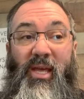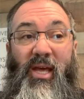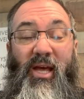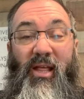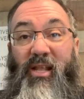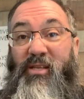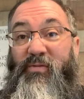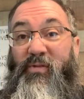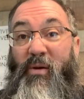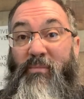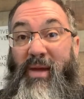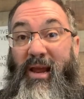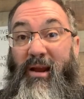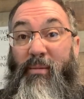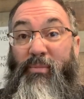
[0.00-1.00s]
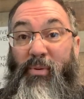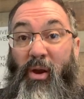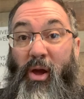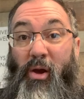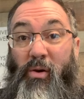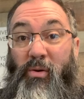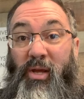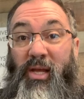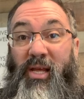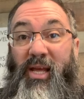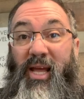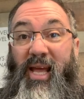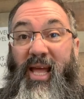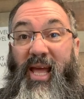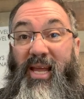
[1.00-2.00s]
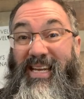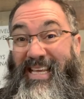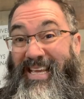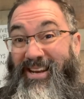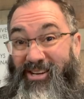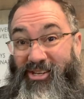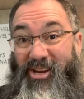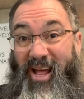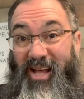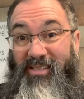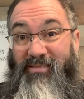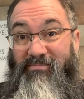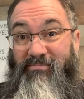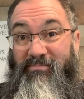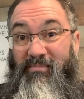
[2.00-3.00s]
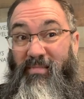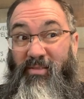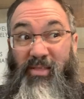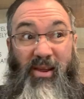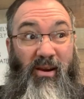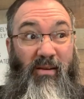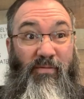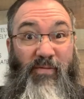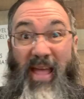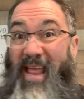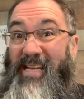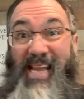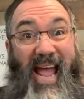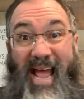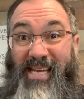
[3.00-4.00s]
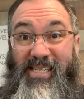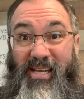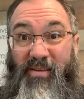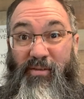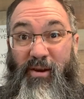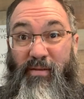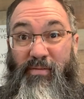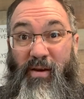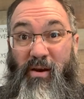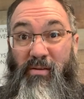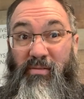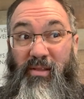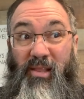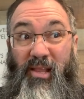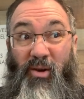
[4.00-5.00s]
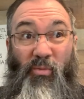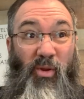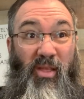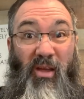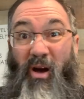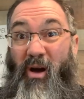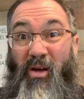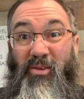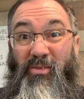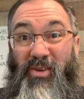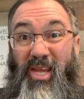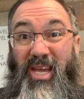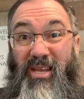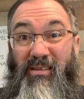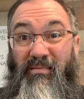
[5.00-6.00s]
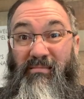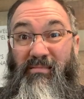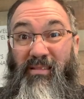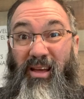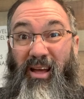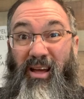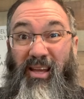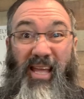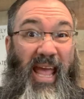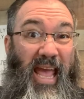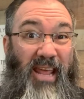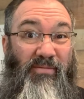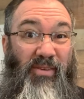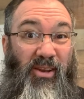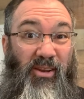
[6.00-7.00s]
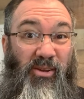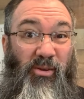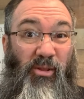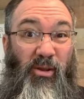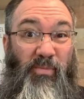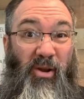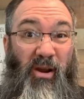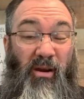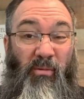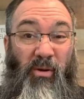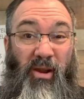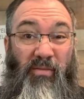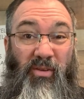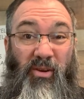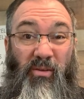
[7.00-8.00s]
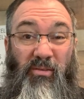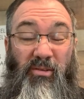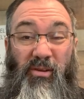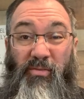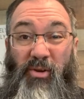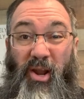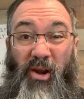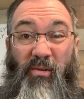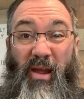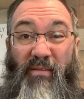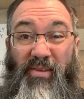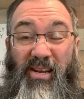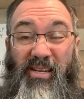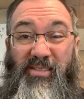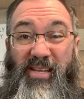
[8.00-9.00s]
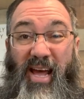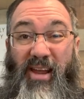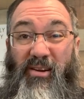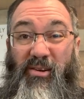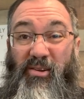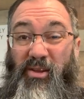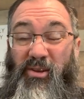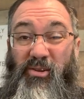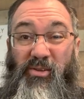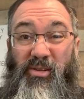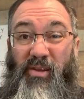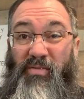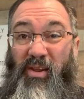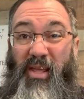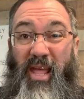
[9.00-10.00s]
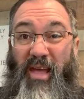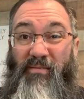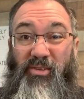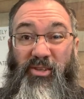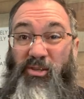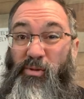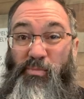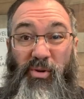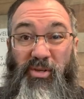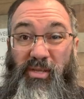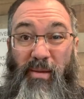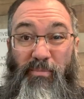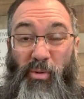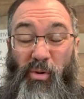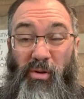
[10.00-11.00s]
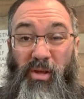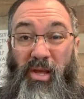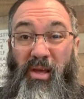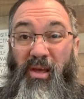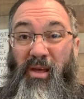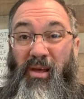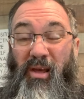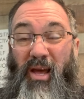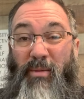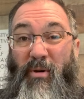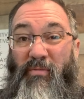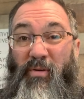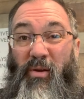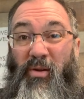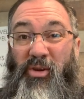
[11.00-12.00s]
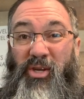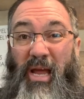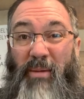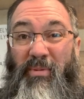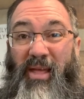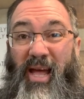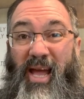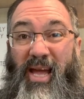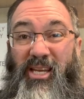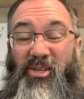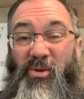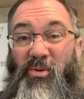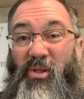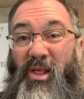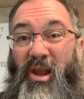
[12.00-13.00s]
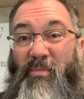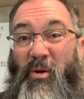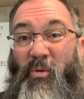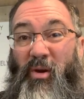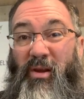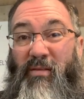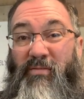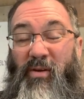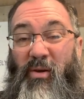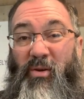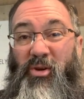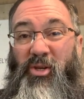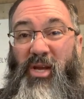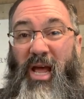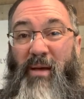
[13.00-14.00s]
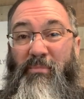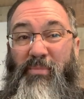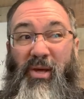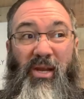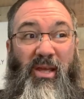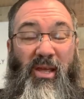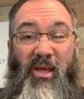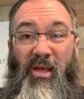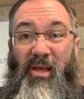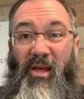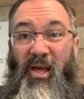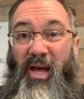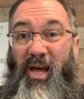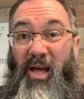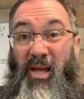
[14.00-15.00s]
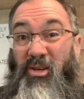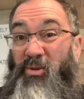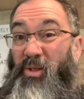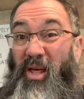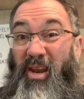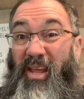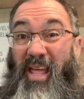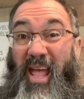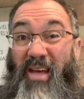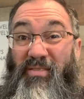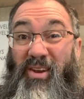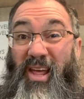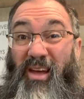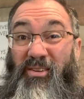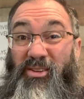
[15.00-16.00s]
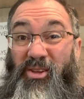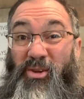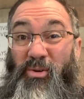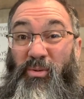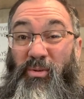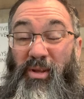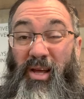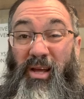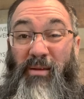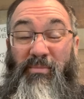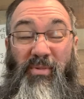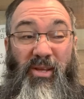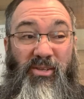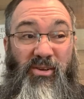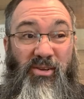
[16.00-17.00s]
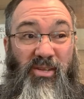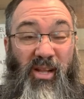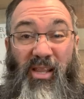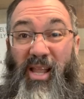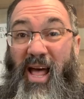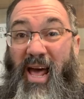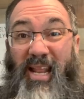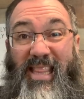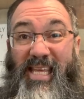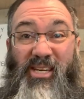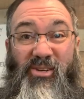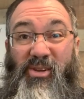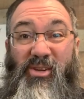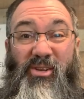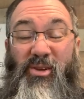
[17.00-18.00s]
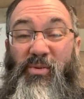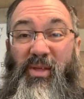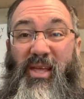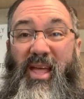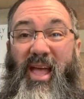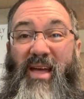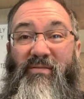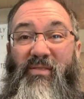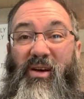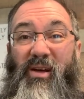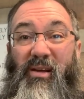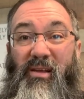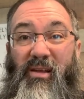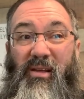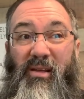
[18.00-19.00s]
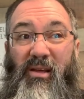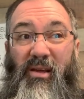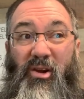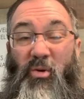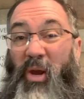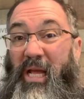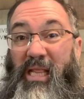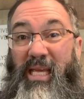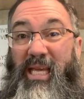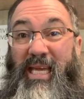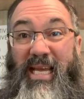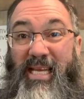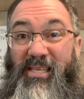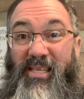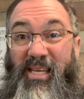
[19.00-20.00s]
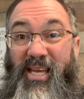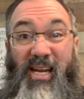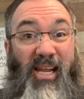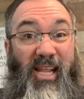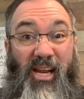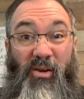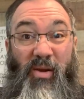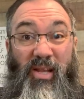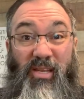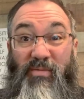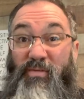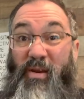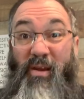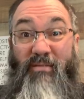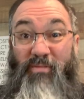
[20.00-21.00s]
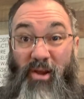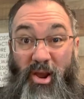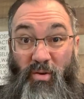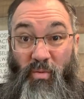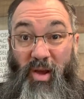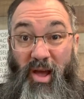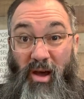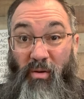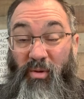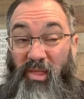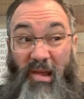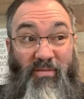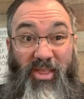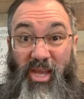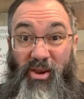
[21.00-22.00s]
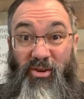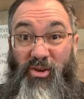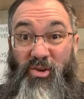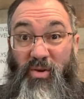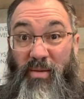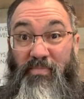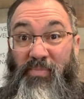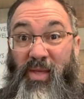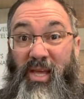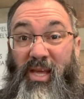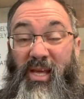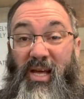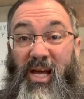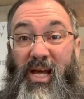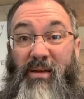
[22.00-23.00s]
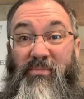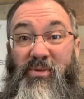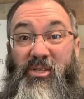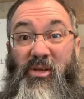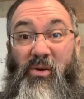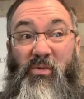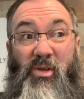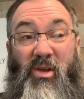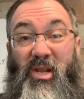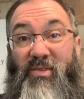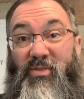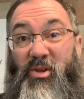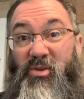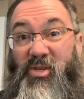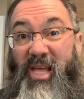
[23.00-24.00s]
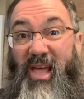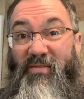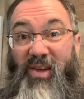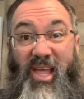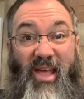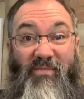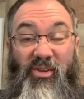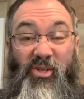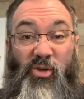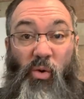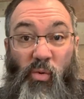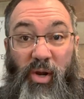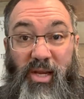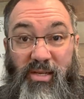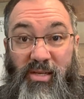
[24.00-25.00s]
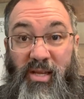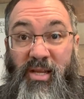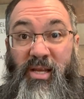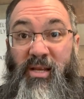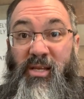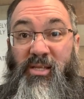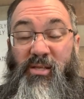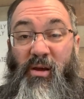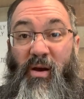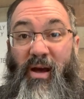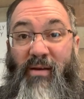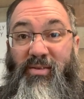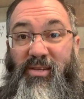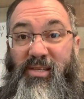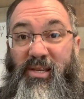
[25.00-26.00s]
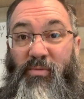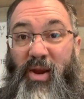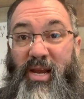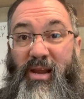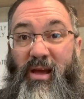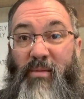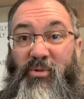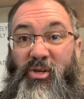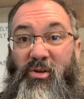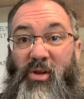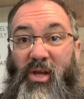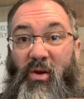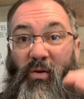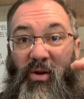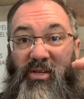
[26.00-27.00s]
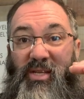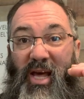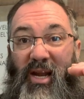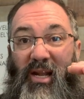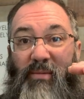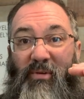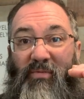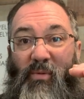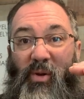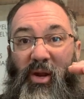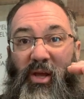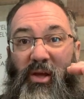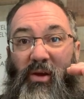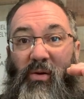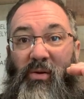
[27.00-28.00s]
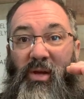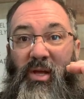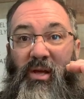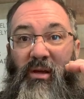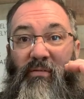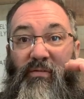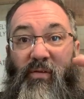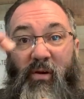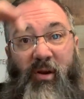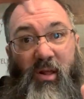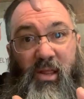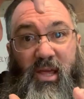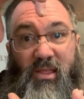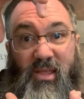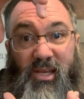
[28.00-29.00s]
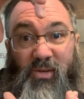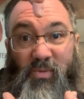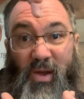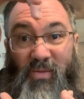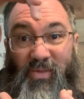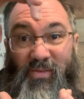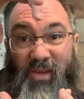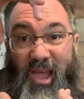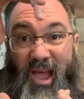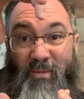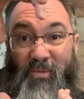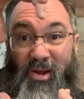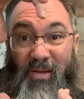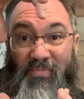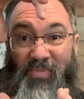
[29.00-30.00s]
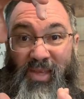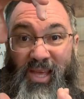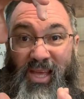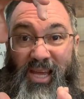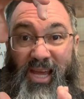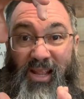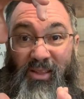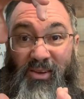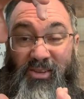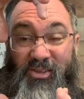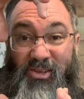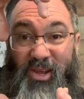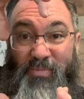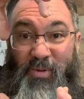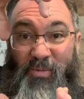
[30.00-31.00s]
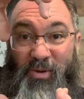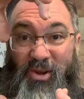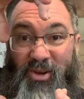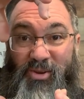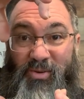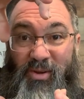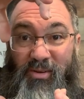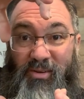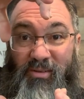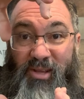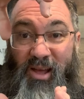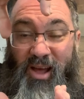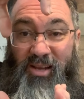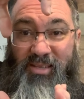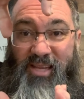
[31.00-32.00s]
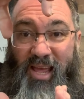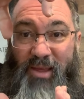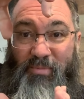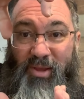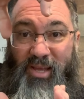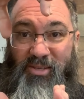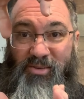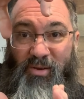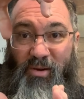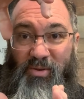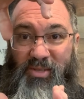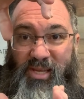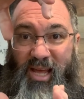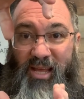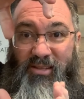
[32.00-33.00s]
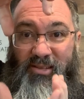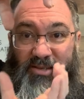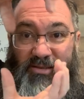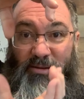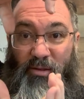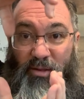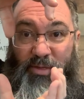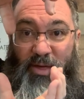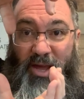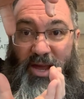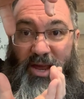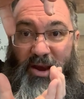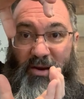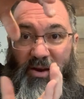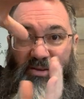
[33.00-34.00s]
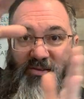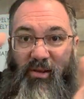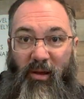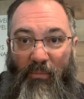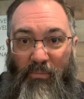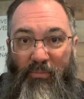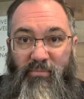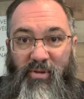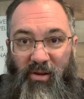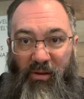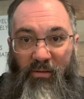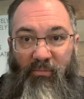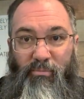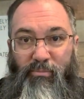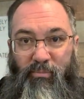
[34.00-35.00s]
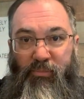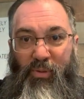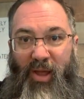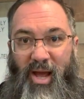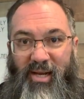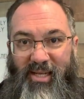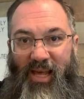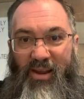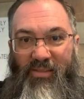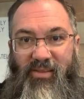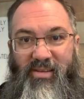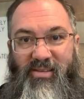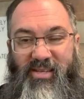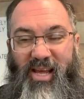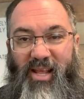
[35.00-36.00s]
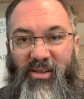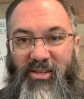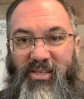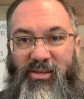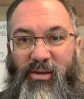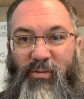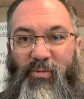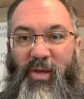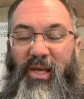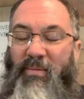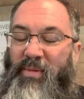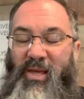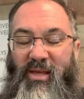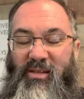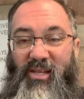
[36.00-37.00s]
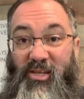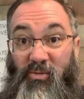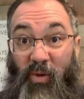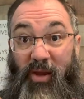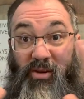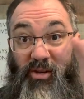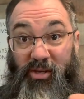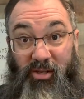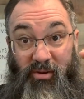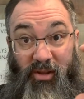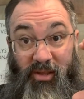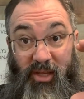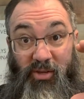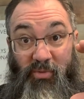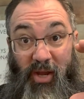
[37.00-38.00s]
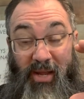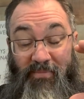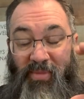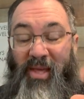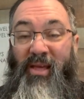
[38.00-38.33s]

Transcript: It's Filmmaker Pro and InShot. They're fantastic for your phone. They're really all you need. Canva to do a little bit of artwork. If you're not a graphic designer, you can do stuff on Canva super simple. I'm a Photoshop guy, so I do a lot of my work in Photoshop, but I do a lot in Canva now too, because there's a lot of things you can do with Canva quickly, easily, and integrates very, very well with everything you're doing. So you can even use Canva Stories. So obviously right now I'm shooting horizontally, but if I want to go vertically this way of the camera, it looks stupid when you're doing content because you always got this little thing here. It's all, you know, blocked out on this side, looks goofy. That's why you just shoot it this way.